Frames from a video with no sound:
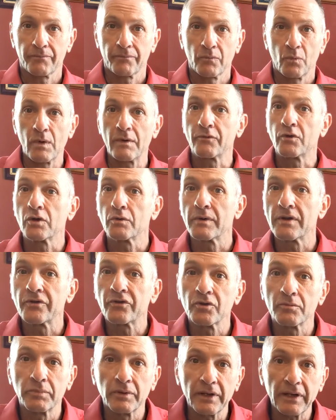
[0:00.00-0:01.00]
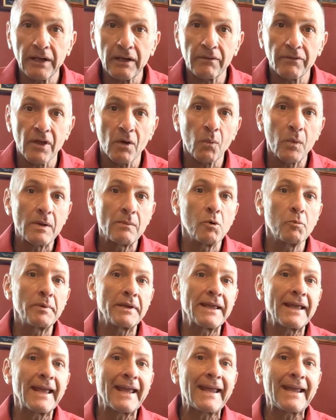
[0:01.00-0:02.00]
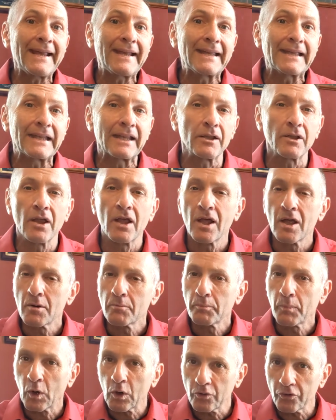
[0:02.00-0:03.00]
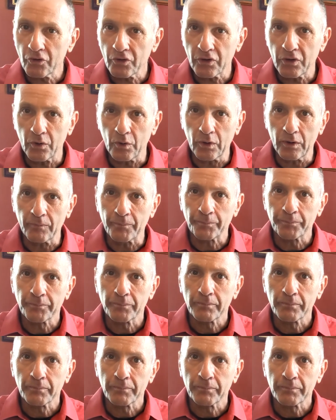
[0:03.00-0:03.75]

We have good reason to believe that we will be hated and persecuted.